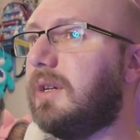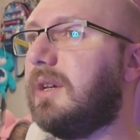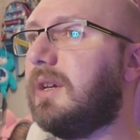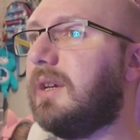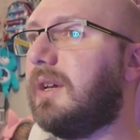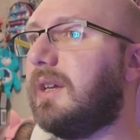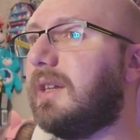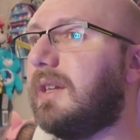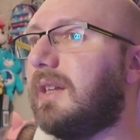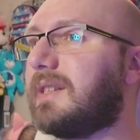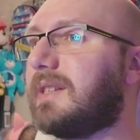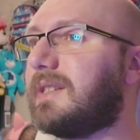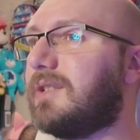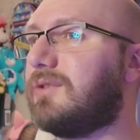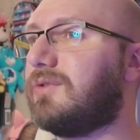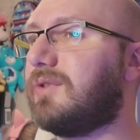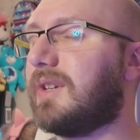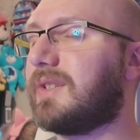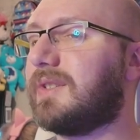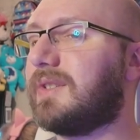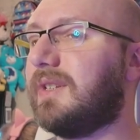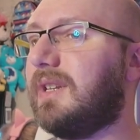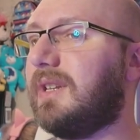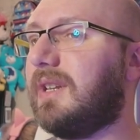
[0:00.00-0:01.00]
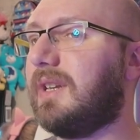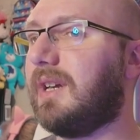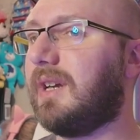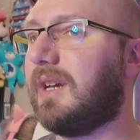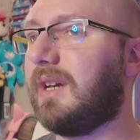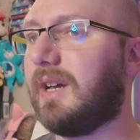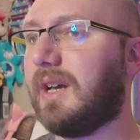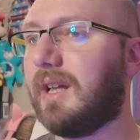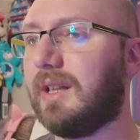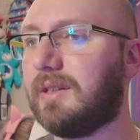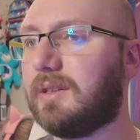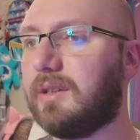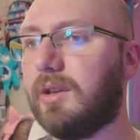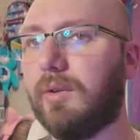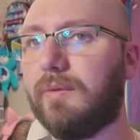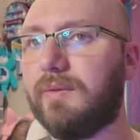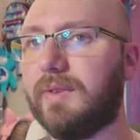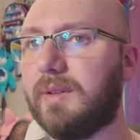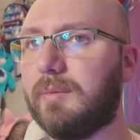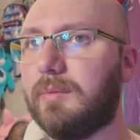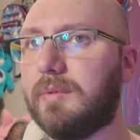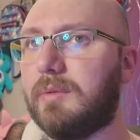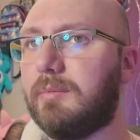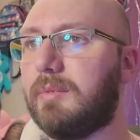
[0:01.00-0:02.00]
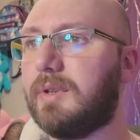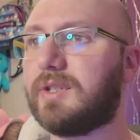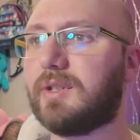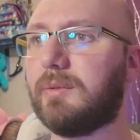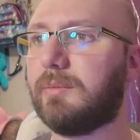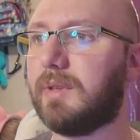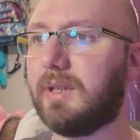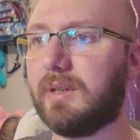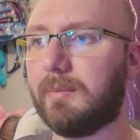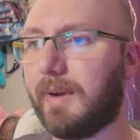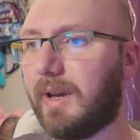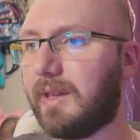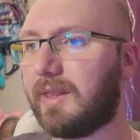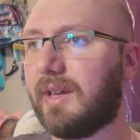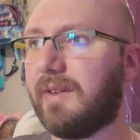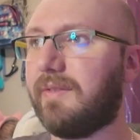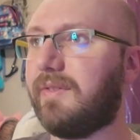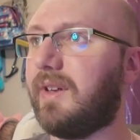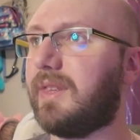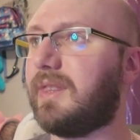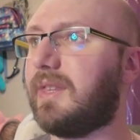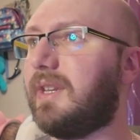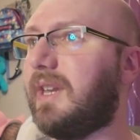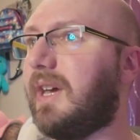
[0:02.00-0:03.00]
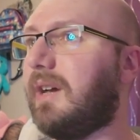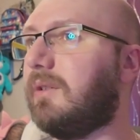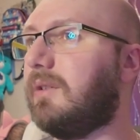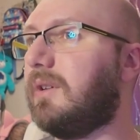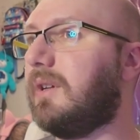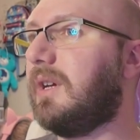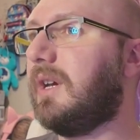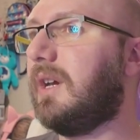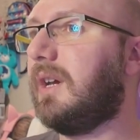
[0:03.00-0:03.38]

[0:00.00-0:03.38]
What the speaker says: That's interesting. Hopefully there'll be something about that further down.